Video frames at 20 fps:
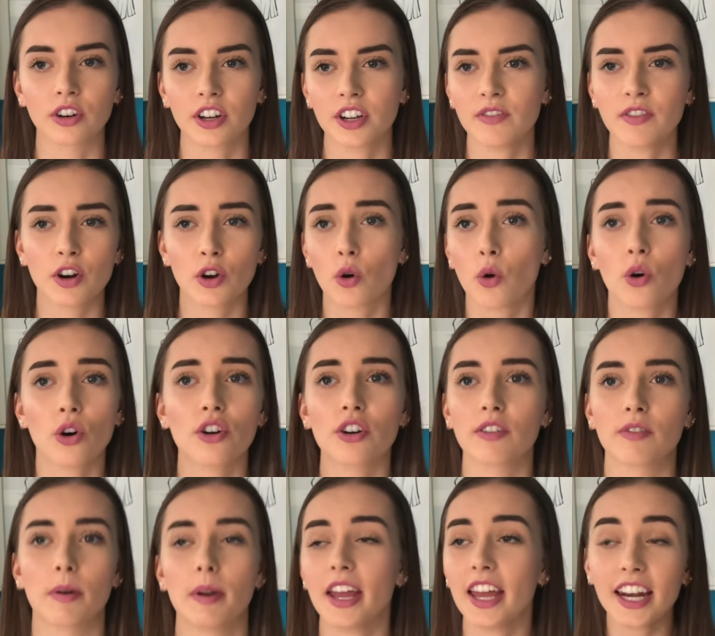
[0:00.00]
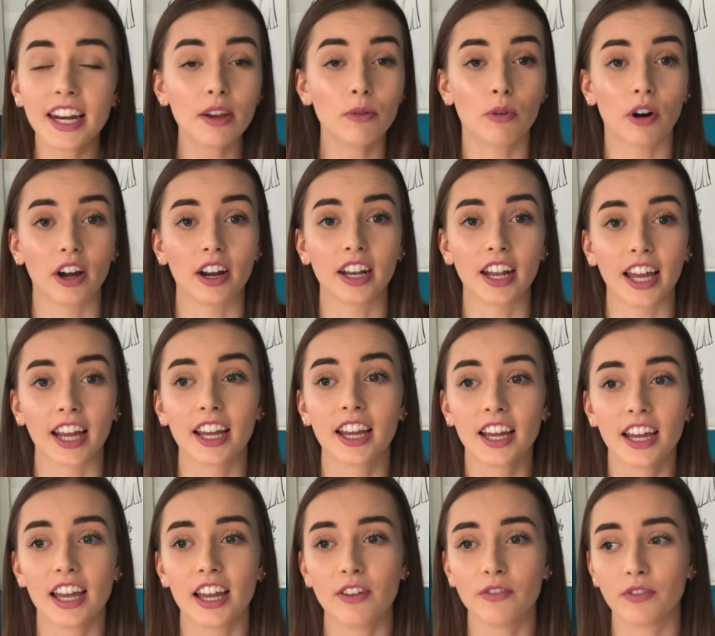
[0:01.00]
or even a quarter of anyone, like
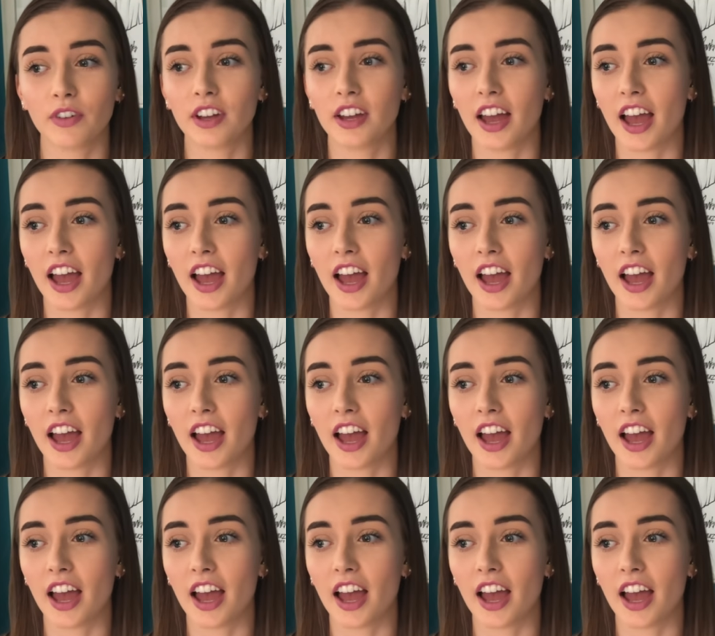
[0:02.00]
if